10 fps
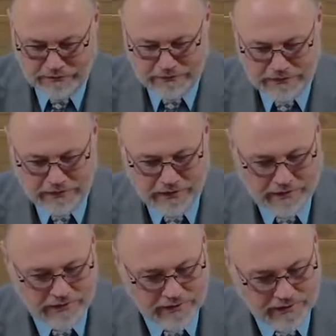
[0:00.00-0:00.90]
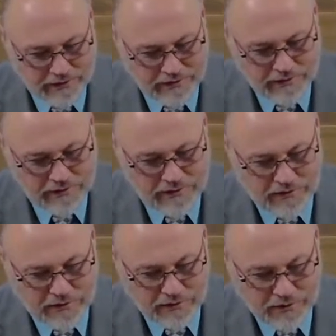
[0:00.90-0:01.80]

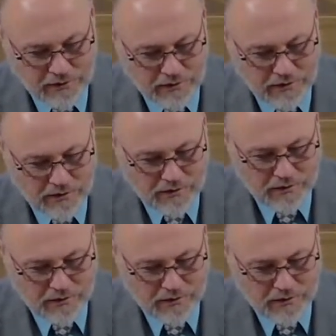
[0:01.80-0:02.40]
No one is speaking in this clip.